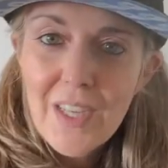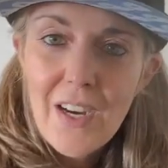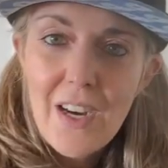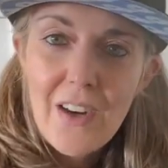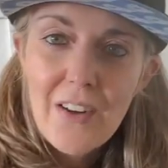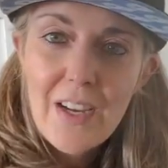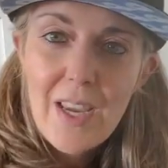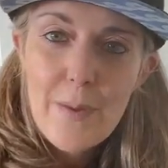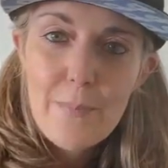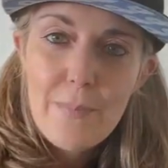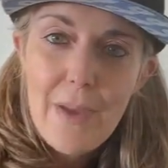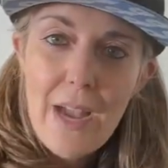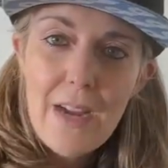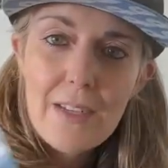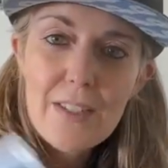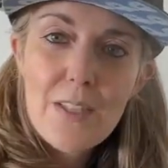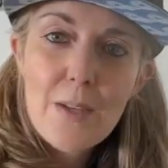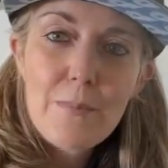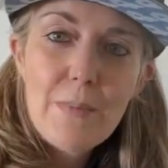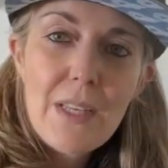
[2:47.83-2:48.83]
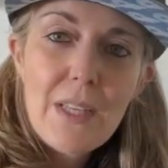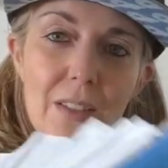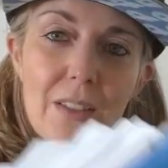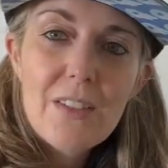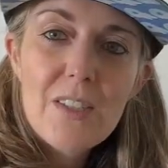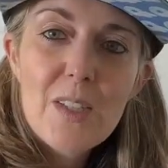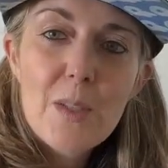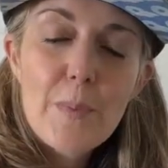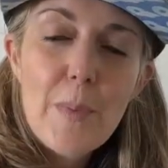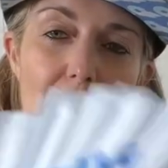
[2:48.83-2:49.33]
I'll get back to
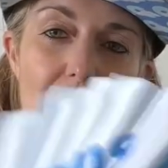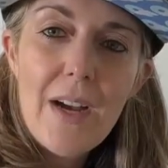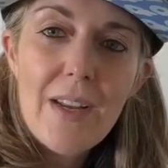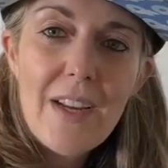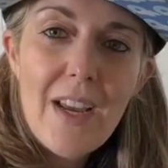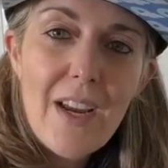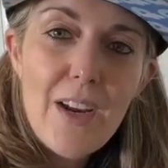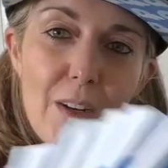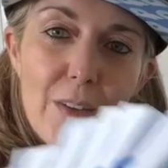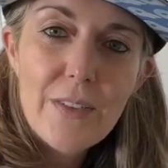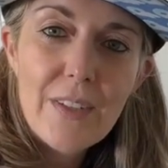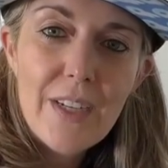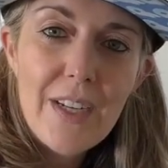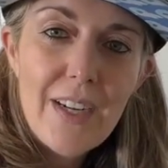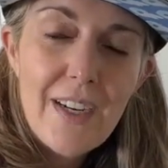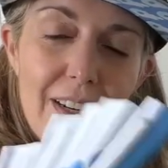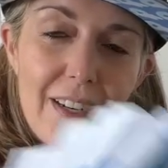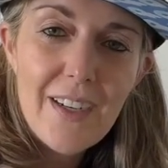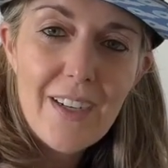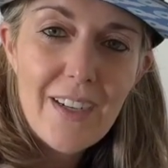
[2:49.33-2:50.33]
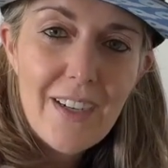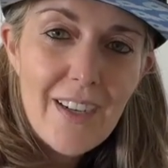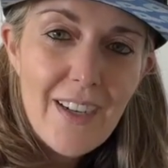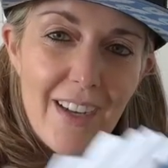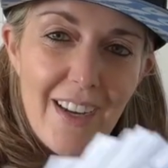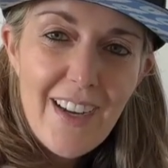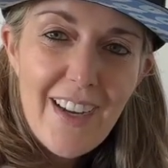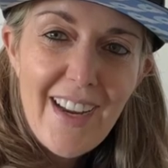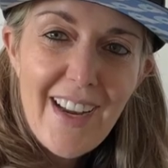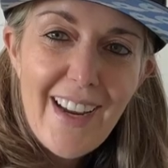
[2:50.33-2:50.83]
Mila's spa day over here.
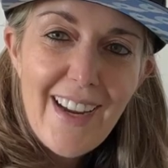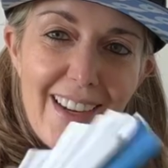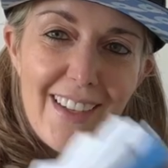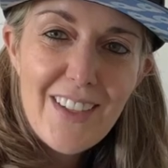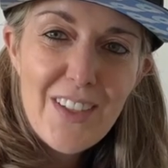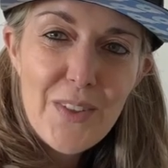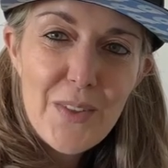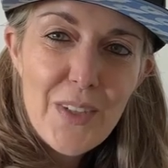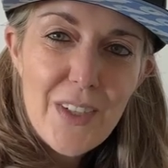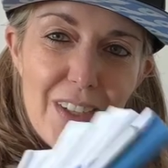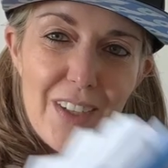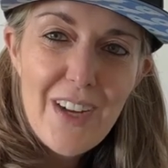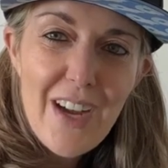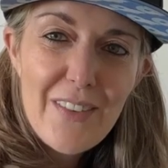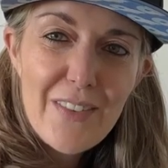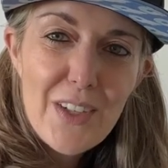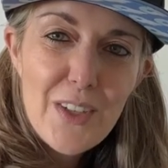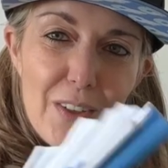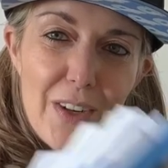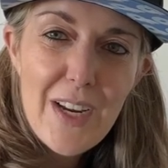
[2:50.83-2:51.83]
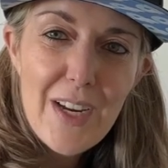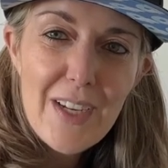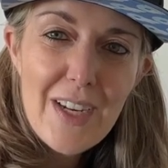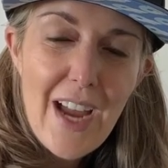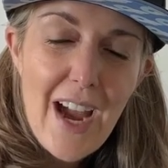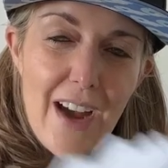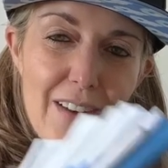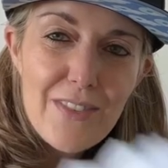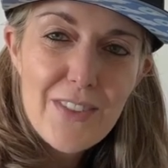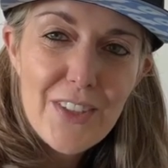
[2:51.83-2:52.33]
And you all have a great
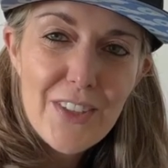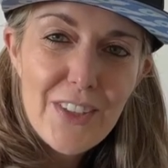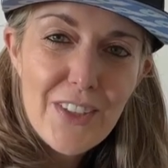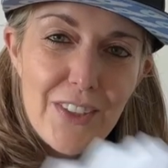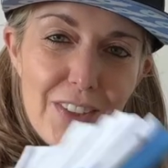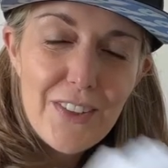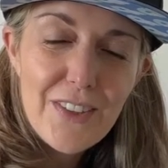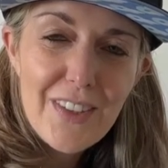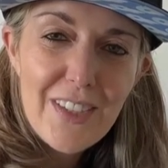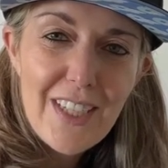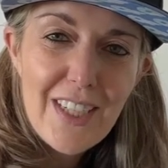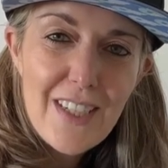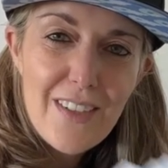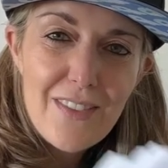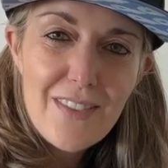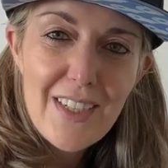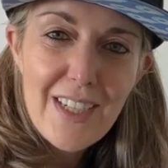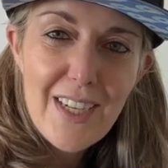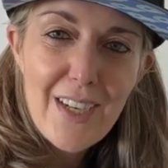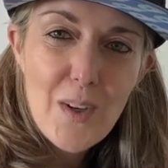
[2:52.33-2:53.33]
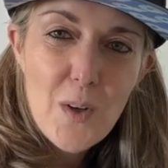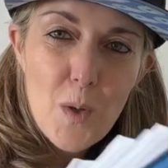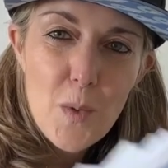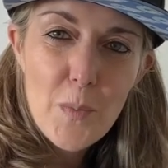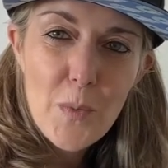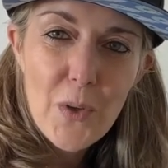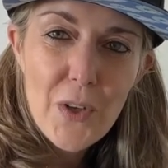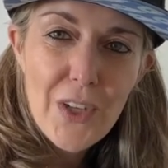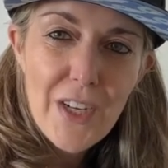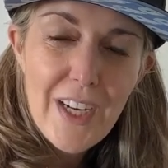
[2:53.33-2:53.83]
afternoon, evening, or
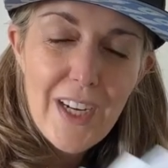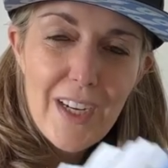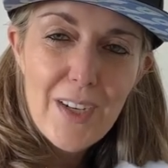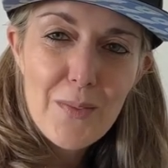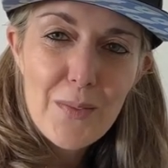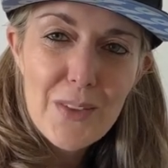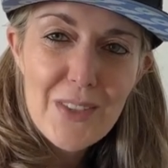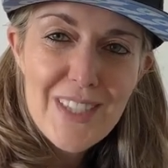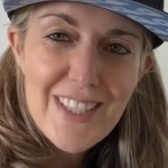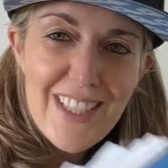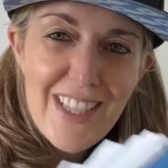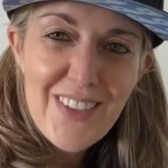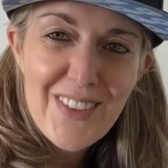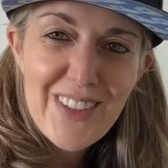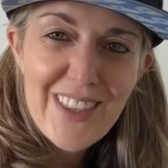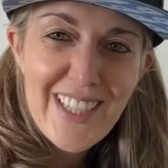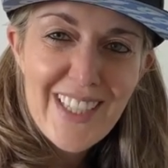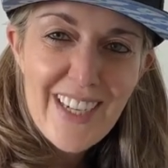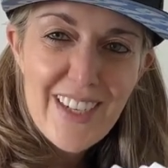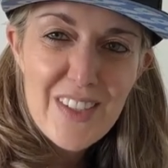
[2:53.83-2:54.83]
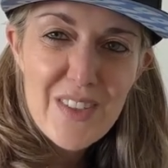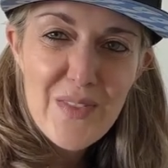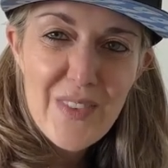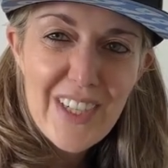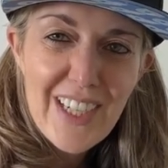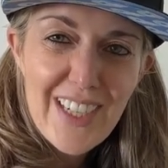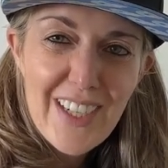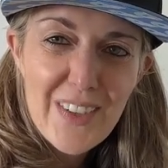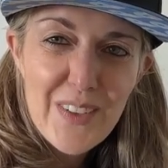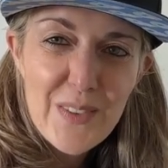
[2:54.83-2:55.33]
morning, and we'll see you in the next
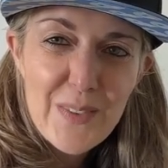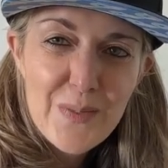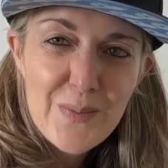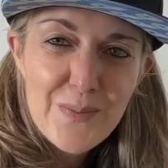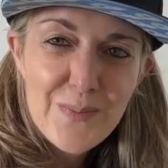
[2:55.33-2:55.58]
video.